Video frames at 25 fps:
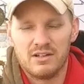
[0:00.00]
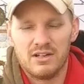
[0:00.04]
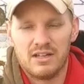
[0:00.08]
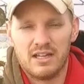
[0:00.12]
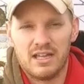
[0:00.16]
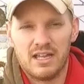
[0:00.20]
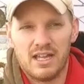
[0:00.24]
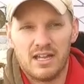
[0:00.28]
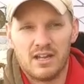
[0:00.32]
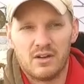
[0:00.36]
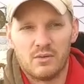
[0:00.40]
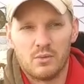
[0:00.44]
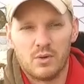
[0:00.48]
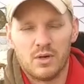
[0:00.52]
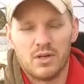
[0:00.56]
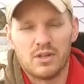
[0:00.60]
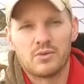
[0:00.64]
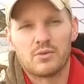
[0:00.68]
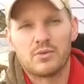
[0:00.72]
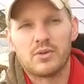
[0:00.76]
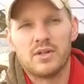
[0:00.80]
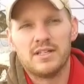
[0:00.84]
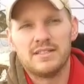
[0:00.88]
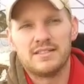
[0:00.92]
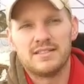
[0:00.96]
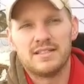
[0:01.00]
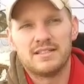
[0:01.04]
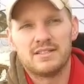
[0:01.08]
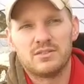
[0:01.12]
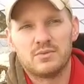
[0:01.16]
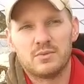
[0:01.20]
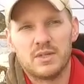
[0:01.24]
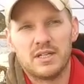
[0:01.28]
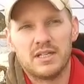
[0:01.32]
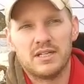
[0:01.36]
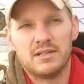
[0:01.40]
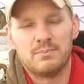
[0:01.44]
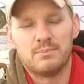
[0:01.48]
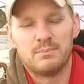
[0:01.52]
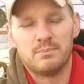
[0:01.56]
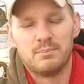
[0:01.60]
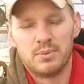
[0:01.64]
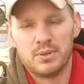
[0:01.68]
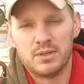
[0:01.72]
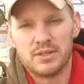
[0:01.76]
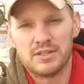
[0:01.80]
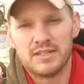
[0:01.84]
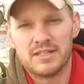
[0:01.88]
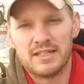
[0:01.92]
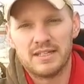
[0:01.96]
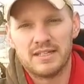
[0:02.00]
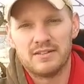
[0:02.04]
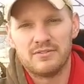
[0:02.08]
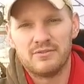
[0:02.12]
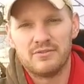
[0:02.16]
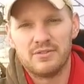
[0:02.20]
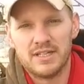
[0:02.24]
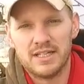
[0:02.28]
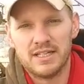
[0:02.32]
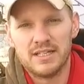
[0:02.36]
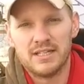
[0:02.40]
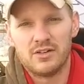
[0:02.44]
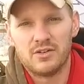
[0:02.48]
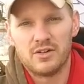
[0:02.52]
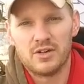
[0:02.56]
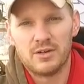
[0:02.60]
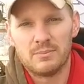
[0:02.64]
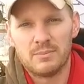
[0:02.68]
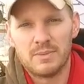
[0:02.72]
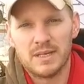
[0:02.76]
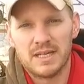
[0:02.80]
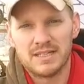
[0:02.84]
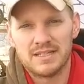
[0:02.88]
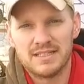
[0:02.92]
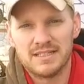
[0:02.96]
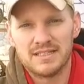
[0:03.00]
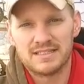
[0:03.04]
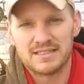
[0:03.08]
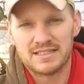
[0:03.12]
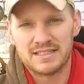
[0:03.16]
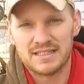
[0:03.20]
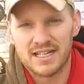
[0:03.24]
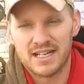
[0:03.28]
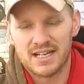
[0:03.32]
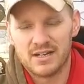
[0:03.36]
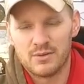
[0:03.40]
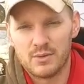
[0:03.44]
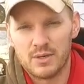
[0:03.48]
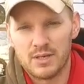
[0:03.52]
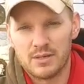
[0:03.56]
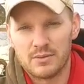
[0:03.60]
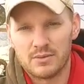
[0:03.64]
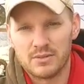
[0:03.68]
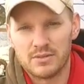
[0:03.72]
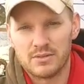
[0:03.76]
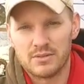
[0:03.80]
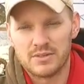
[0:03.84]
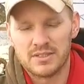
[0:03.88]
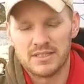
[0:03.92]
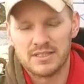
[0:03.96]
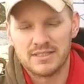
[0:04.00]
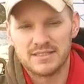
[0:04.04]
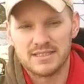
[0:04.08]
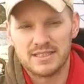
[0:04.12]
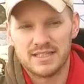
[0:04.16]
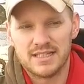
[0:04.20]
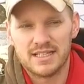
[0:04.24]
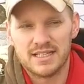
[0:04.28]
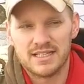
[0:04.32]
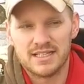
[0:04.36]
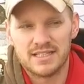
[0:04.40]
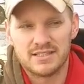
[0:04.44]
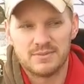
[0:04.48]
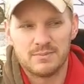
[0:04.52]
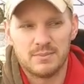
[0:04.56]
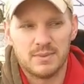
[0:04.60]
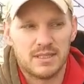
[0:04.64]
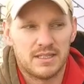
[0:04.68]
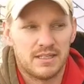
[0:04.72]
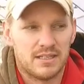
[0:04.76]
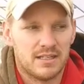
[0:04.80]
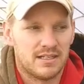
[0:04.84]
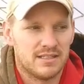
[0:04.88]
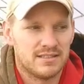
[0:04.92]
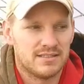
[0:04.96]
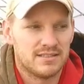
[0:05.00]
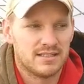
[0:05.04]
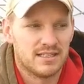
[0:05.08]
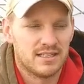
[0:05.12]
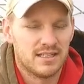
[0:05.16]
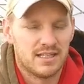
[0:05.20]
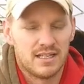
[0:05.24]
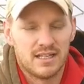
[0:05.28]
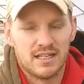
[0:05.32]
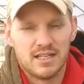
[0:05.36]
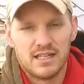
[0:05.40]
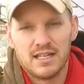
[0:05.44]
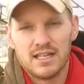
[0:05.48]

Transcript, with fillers: and one of the reasons we put the video up about this and kind of why we're doing this again is because